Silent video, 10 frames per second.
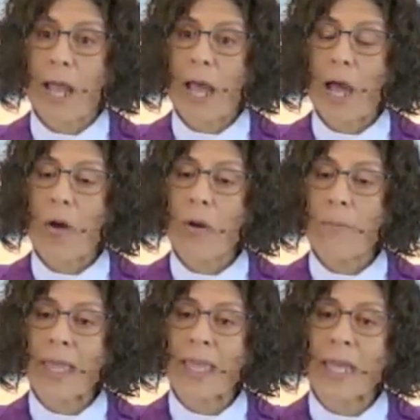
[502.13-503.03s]
How am
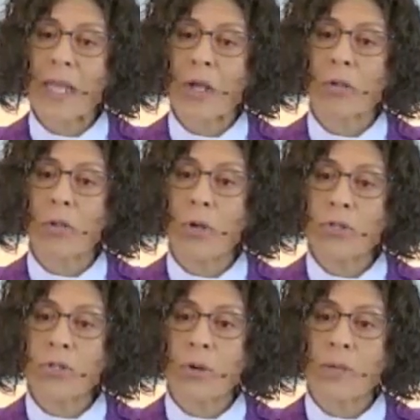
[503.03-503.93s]
I getting
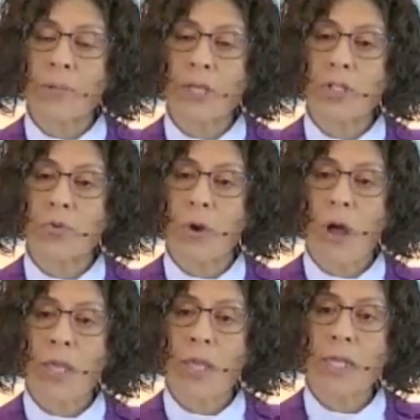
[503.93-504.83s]
closer and being
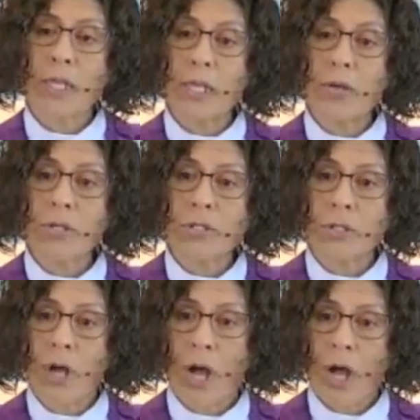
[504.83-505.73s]
drawing near to
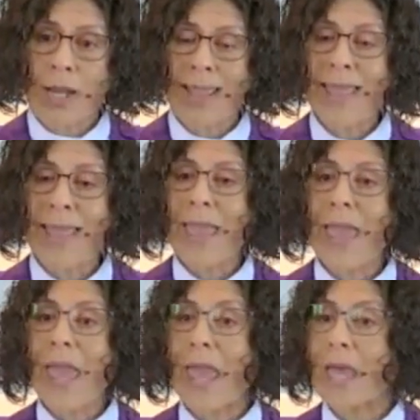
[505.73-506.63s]
God
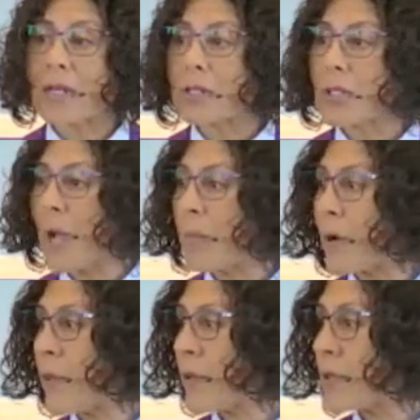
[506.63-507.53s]
and to my
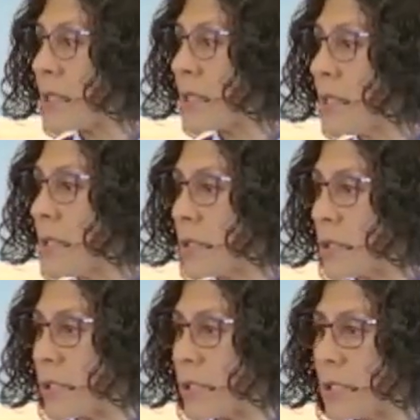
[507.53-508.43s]
brothers and
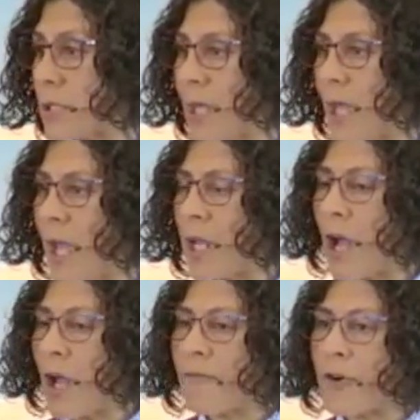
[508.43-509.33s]
sisters and
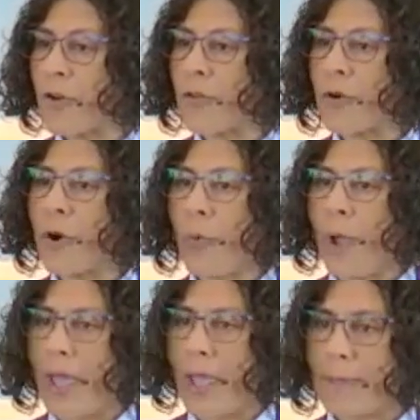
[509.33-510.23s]
not further
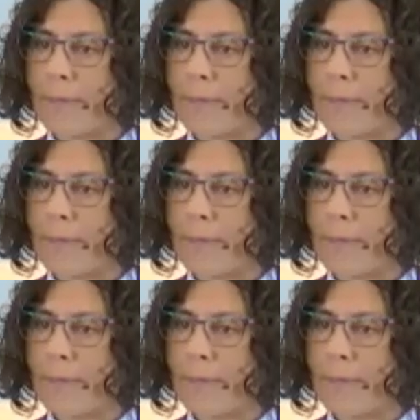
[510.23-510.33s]
away?